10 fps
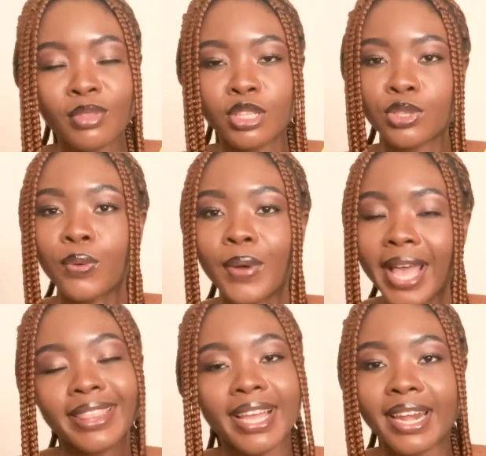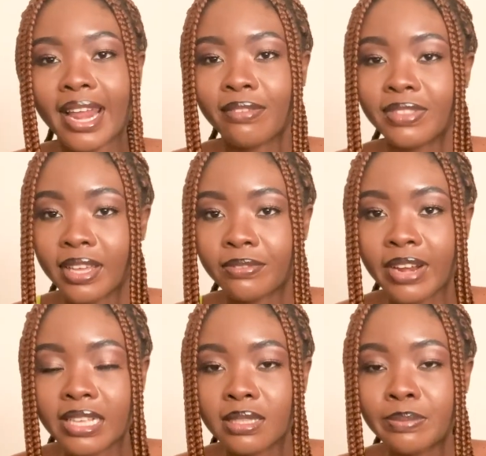So I think I love that
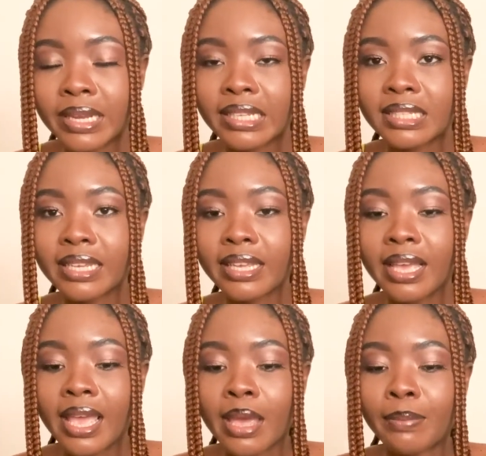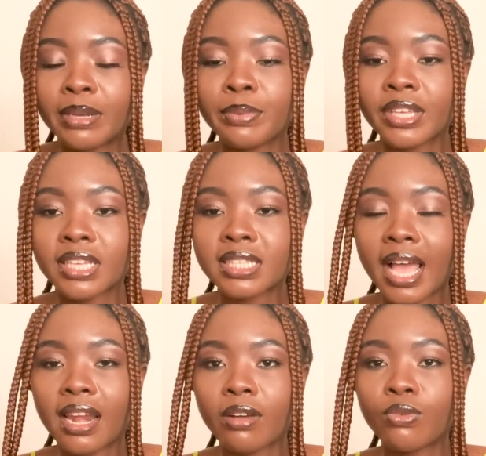flexibility. But because I
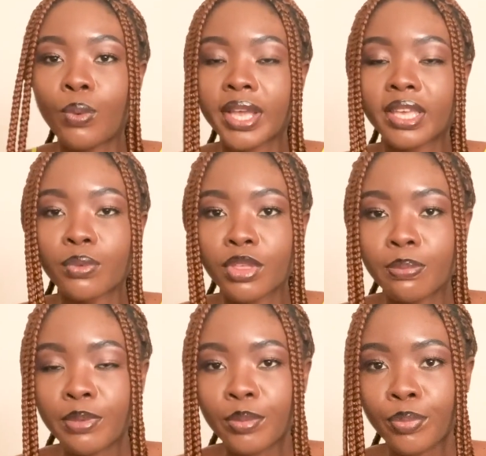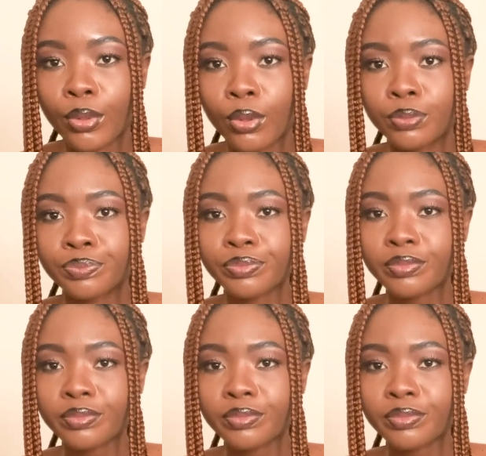love working with people,